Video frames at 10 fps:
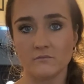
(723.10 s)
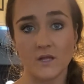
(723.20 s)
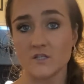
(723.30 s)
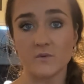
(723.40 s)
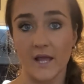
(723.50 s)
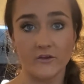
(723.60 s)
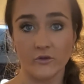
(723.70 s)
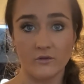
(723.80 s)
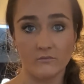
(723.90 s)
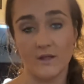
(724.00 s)
That's what I
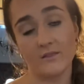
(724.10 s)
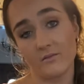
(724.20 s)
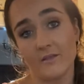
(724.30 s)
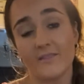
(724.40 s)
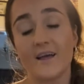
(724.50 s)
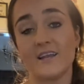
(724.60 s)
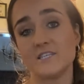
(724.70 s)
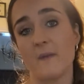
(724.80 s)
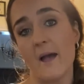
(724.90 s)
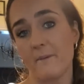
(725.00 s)
do. That is
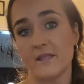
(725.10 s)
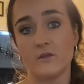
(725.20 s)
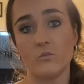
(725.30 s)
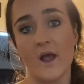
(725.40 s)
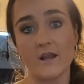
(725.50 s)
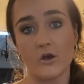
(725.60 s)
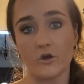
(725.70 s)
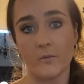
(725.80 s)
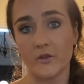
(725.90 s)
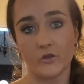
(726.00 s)
my opinion. Why not cut
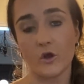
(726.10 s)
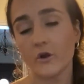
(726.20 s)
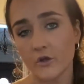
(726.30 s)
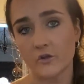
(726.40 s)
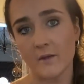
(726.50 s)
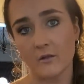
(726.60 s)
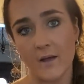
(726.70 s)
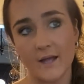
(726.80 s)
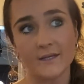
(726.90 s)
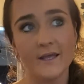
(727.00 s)
out the
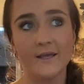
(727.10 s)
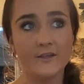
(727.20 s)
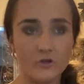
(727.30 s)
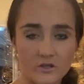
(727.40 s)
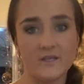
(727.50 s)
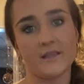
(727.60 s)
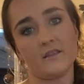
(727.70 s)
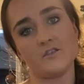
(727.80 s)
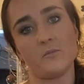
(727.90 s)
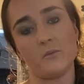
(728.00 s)
middleman? You can take the
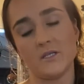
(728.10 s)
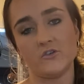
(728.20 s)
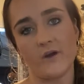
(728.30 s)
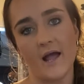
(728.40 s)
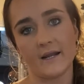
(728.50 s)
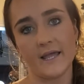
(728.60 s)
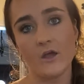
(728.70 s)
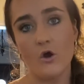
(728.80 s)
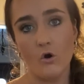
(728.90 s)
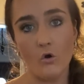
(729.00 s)
supplement directly,
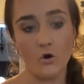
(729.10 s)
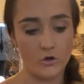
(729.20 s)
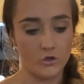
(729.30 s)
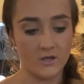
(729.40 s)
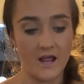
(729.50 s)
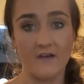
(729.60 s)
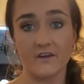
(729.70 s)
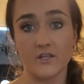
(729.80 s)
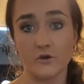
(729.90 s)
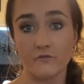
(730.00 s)
or you can have it
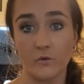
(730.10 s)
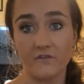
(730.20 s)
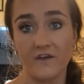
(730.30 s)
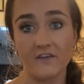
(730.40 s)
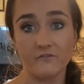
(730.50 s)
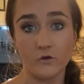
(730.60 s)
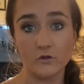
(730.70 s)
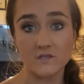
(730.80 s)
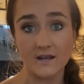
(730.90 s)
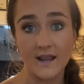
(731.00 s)
in your fortified
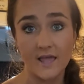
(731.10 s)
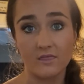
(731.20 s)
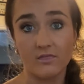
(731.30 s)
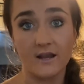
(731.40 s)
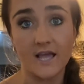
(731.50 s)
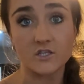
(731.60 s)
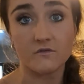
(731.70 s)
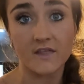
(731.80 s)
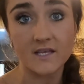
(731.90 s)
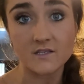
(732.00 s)
foods like the likes of
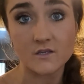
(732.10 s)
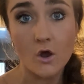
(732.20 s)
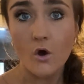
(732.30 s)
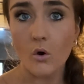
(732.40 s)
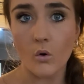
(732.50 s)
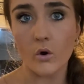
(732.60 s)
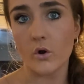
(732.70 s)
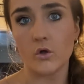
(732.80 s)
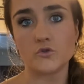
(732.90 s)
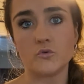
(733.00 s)
this, or
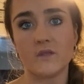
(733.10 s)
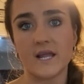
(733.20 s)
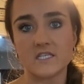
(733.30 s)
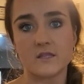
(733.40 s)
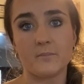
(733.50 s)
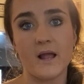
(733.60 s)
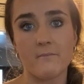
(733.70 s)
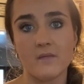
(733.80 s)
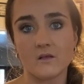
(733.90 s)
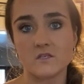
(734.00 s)
also the likes of the plant
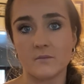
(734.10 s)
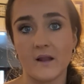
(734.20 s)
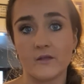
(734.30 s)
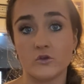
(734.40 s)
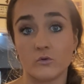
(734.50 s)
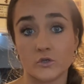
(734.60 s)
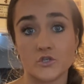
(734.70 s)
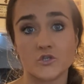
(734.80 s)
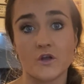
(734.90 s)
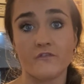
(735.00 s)
milks and the plant yogurts
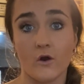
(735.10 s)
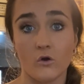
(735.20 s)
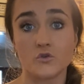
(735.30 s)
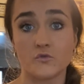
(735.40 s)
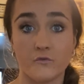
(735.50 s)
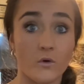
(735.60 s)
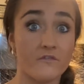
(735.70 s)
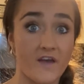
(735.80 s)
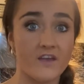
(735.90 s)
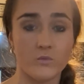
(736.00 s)
and stuff are also
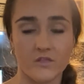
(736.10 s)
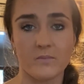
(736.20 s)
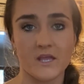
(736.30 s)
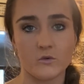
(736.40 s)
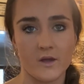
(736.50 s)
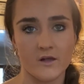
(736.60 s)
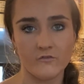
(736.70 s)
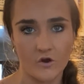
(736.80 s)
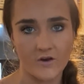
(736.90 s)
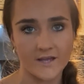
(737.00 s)
fortified with B12,
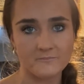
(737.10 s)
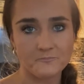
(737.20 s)
all right?